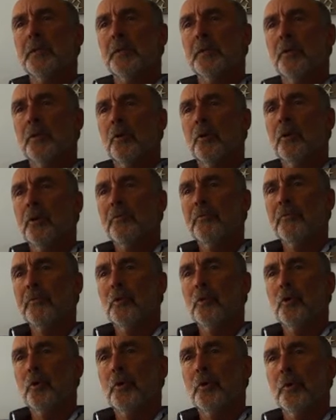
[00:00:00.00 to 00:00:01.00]
in her life
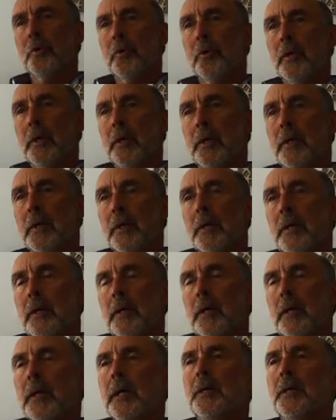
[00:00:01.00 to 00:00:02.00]
for her.
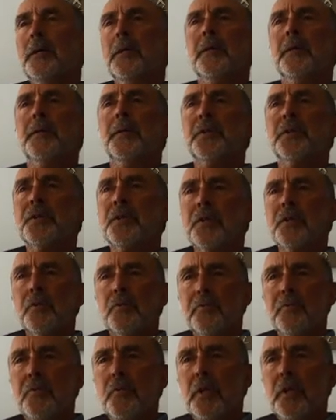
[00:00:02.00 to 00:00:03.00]
And, and that's self